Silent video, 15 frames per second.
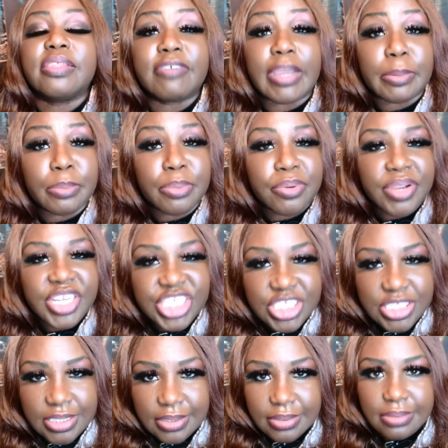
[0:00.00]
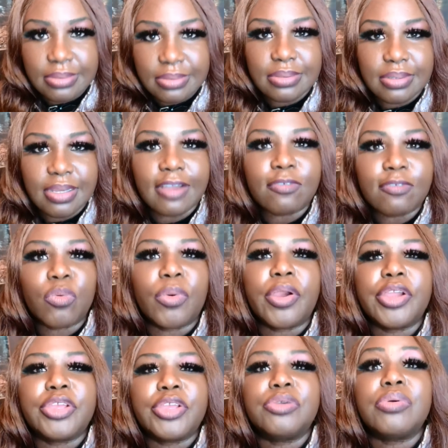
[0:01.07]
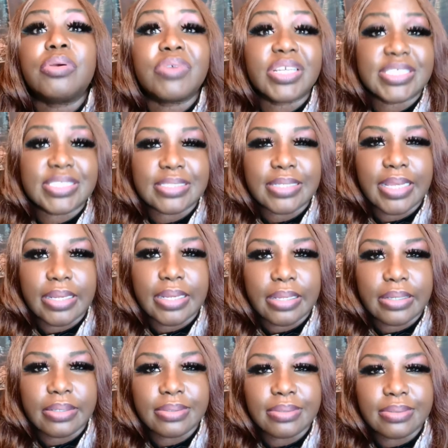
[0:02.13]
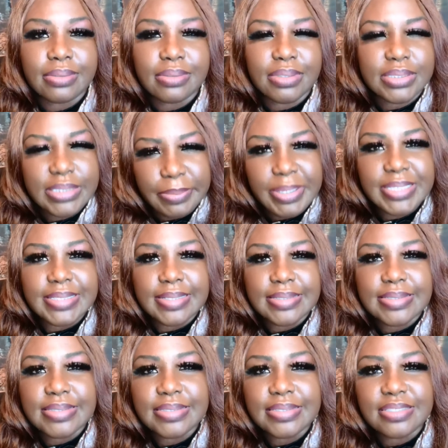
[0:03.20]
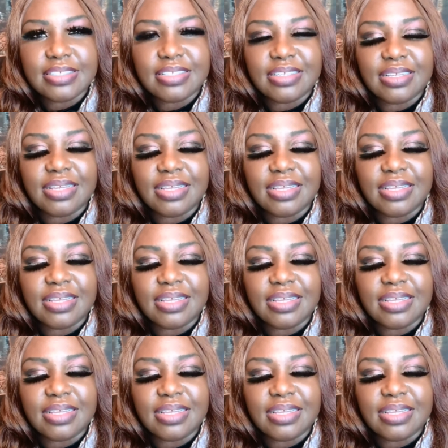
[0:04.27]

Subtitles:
the vibration of where you are resonating. Does that make sense?